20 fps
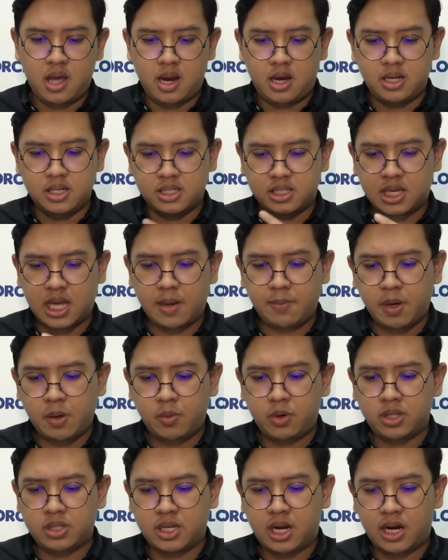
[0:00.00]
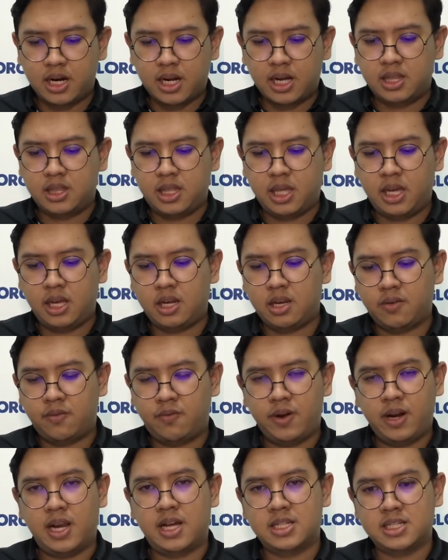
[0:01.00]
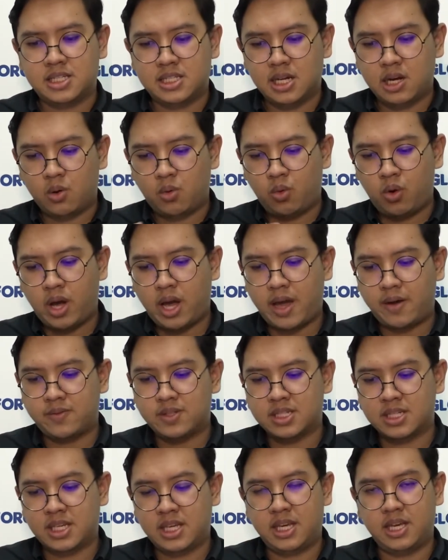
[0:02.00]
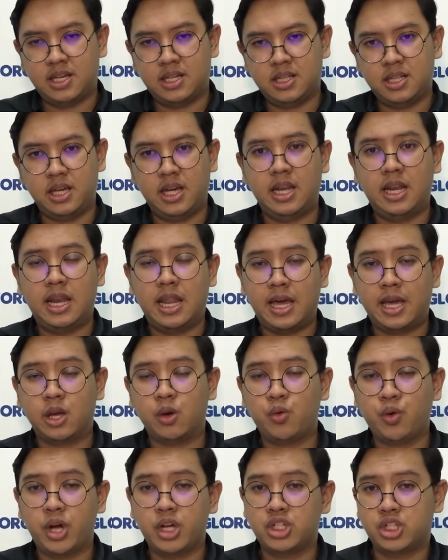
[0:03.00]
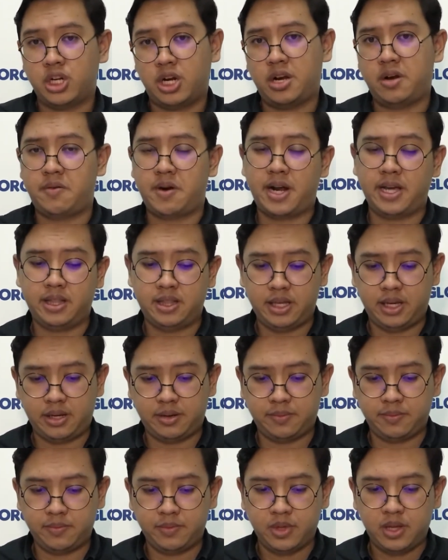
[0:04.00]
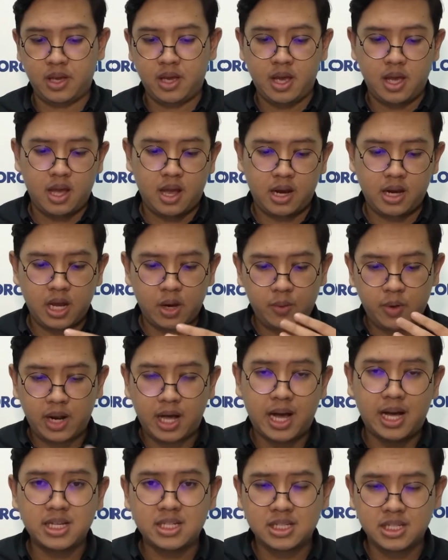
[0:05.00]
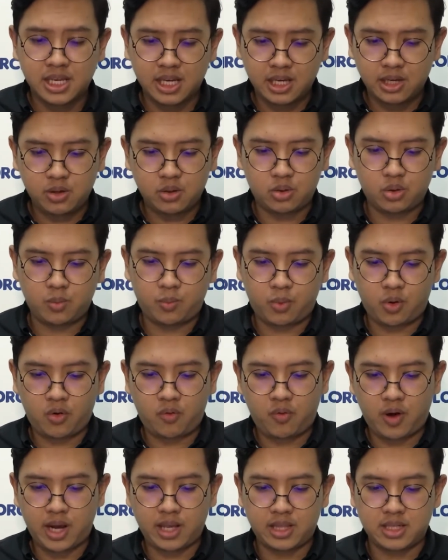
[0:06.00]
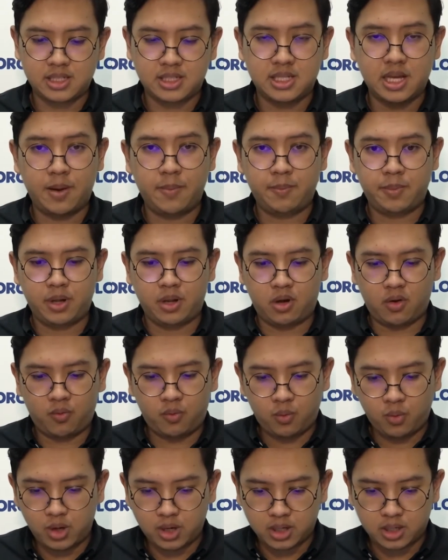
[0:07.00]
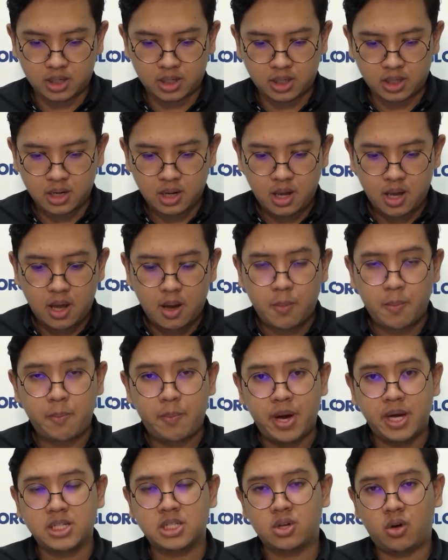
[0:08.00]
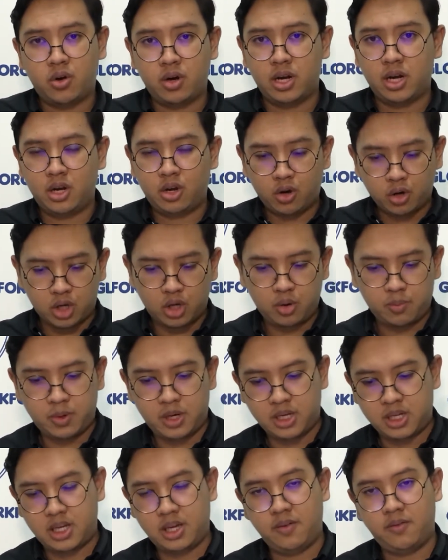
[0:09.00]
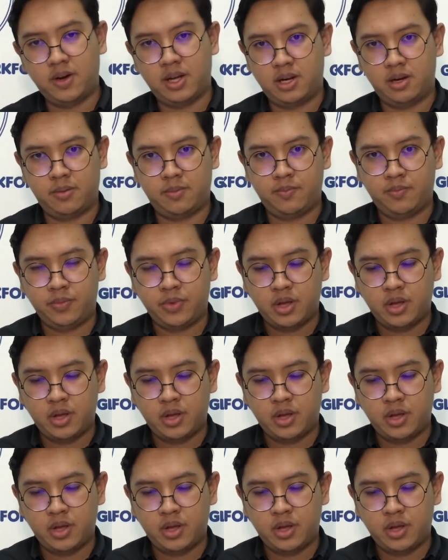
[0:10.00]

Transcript: The scammer will targeting the freelancer who have skill in language and writing. They will asking you to provide a sample of work based on the document given